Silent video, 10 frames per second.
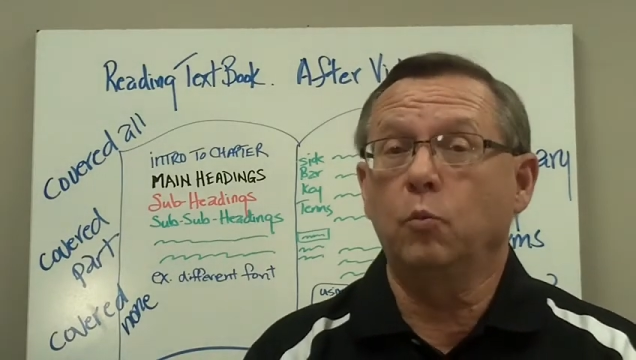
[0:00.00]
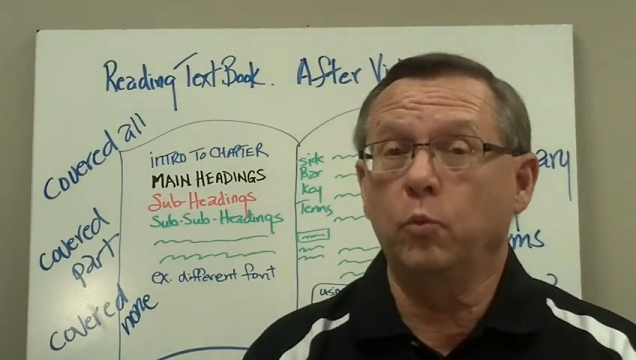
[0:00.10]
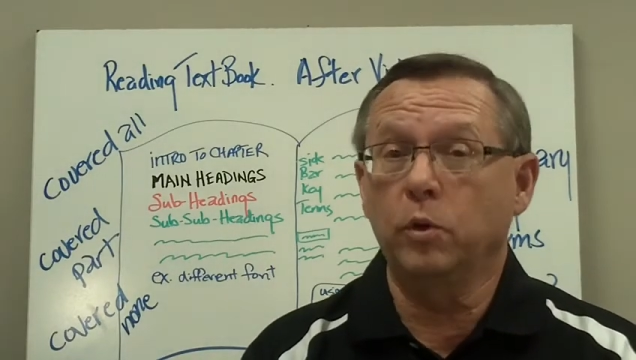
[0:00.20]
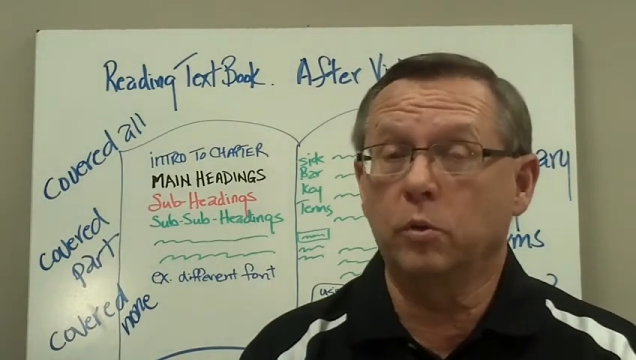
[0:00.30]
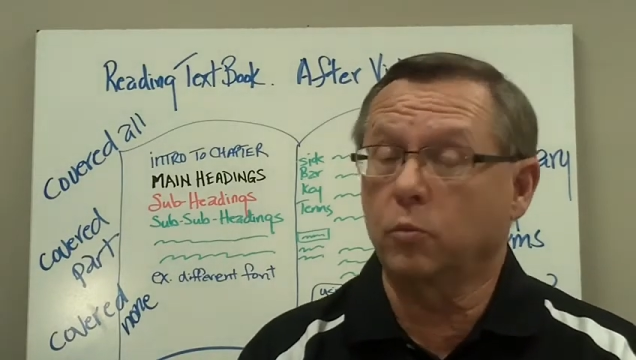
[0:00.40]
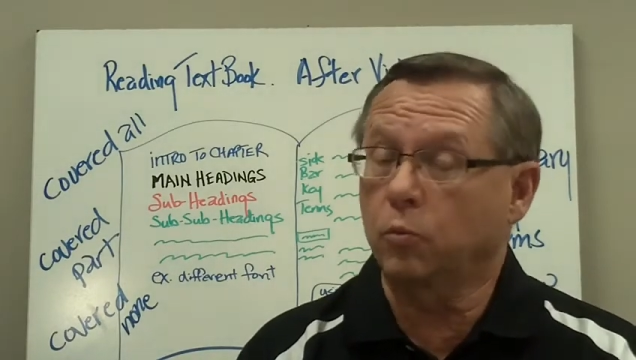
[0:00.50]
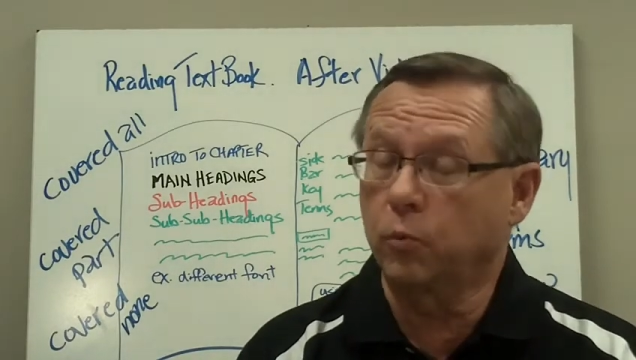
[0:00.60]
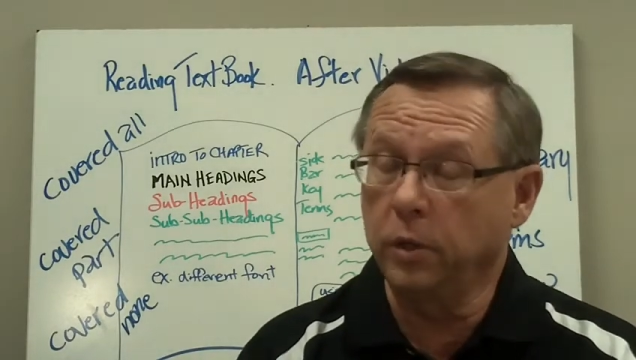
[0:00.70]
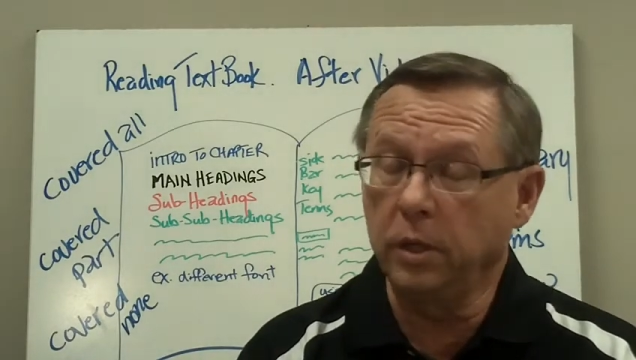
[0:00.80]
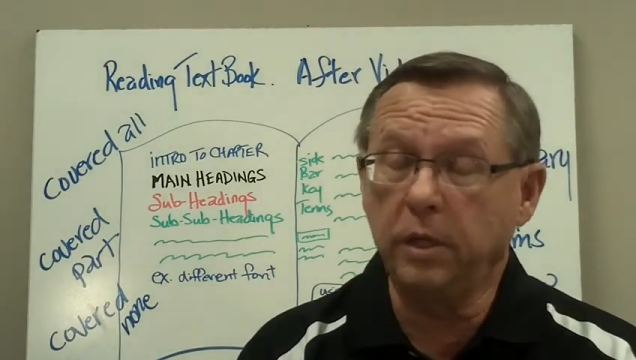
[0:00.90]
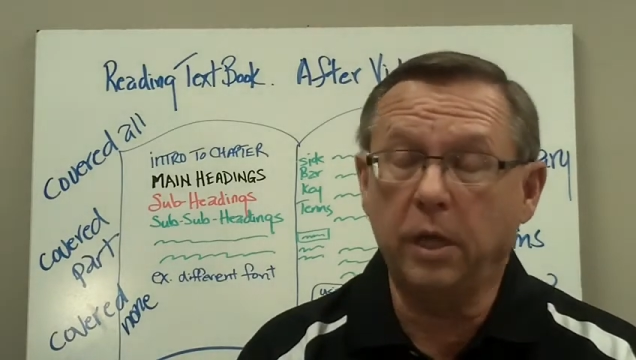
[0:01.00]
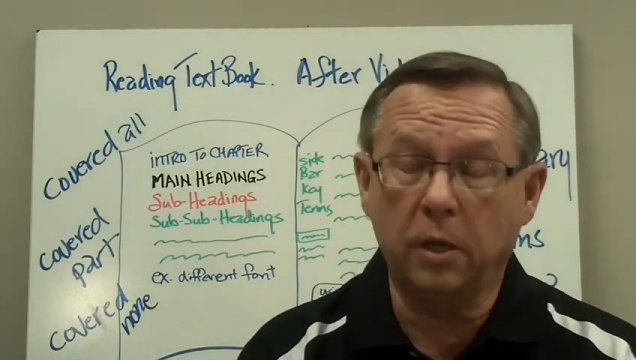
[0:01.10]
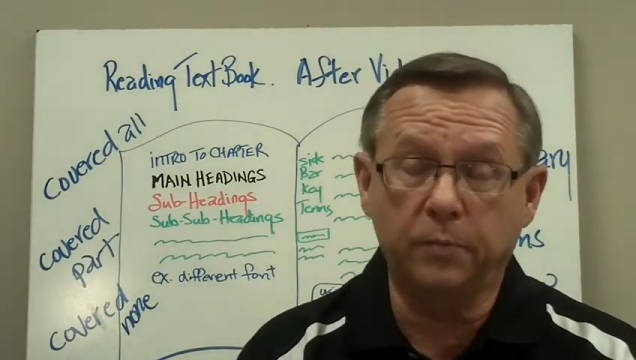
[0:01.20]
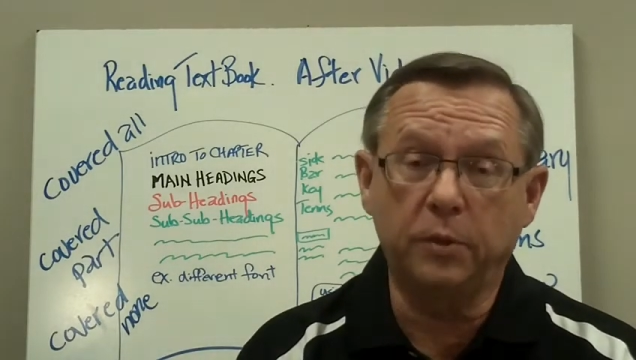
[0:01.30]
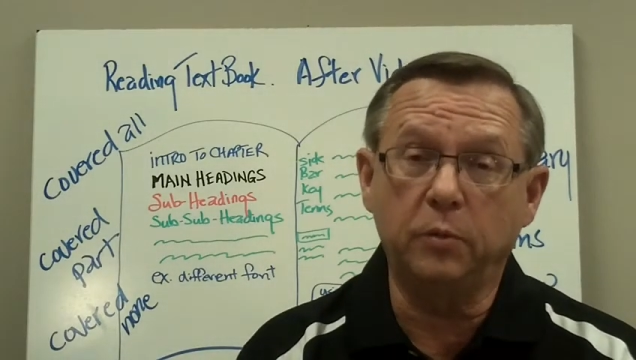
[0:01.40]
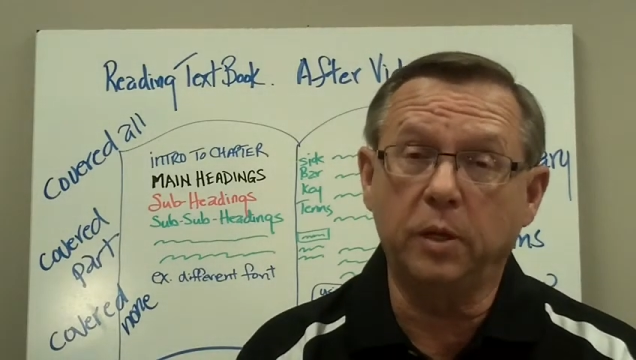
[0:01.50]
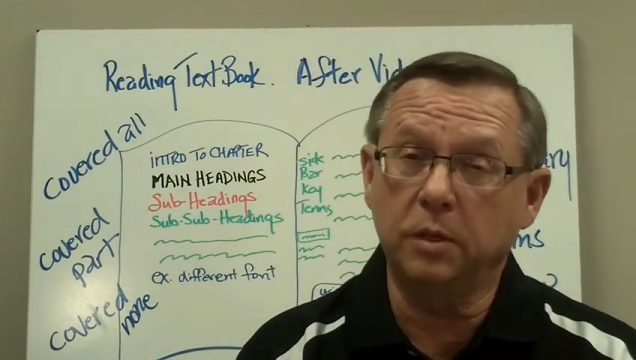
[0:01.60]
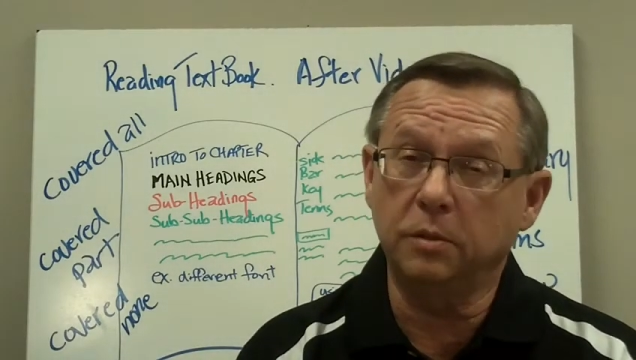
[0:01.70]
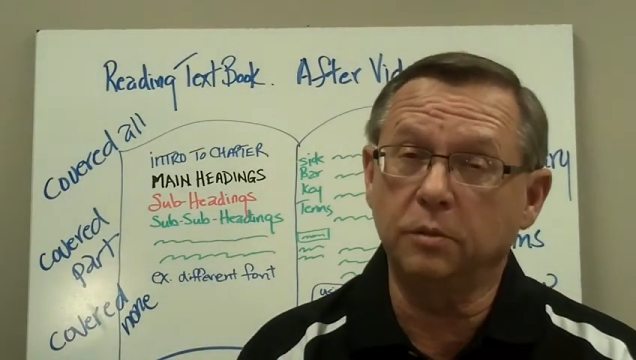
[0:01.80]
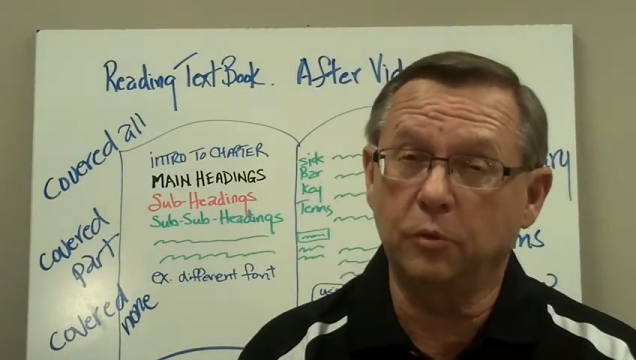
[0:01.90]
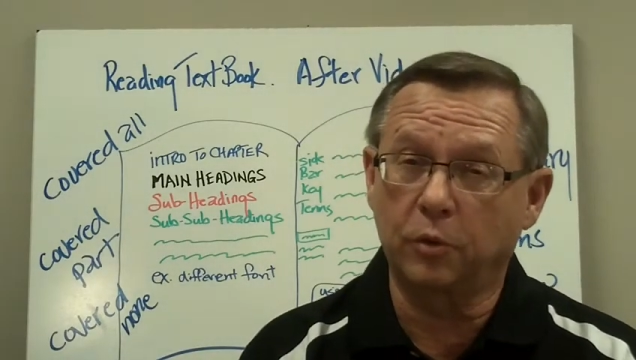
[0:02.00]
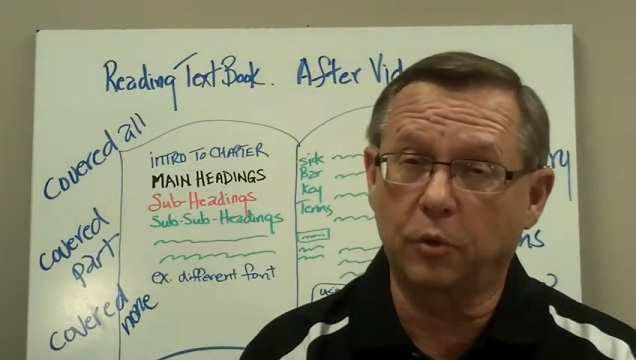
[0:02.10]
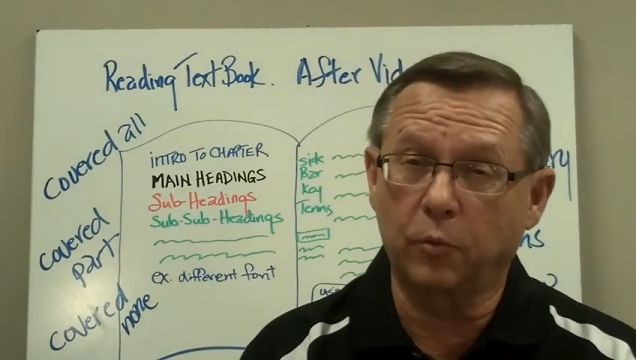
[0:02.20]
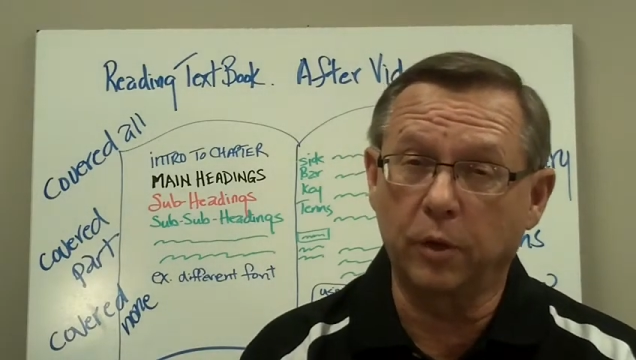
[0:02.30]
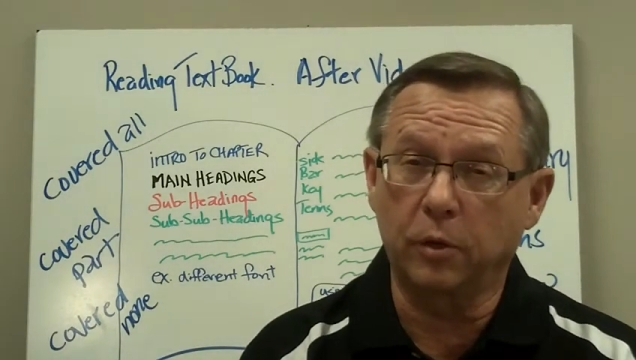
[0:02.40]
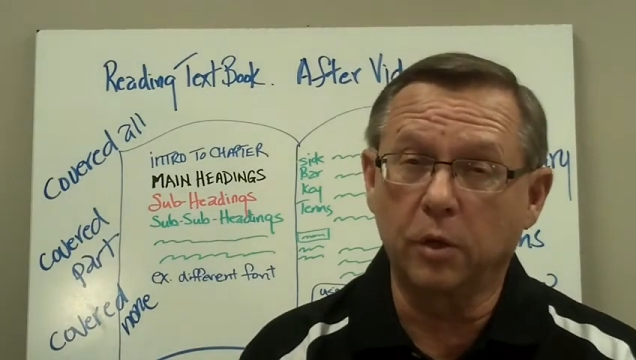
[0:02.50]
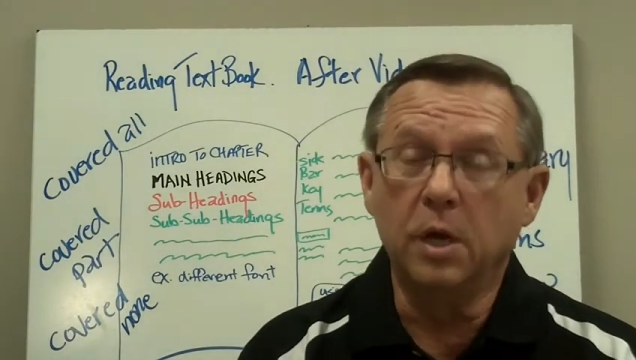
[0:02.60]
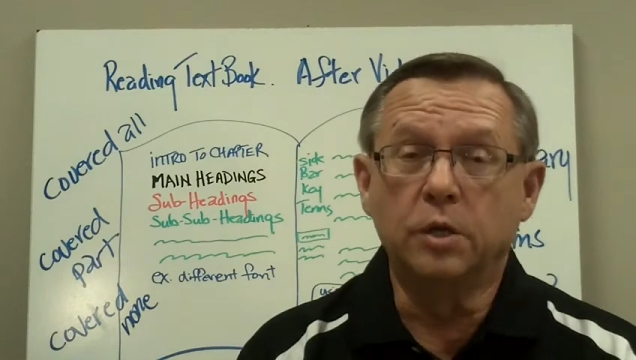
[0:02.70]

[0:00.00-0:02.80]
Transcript: will really help you in your career.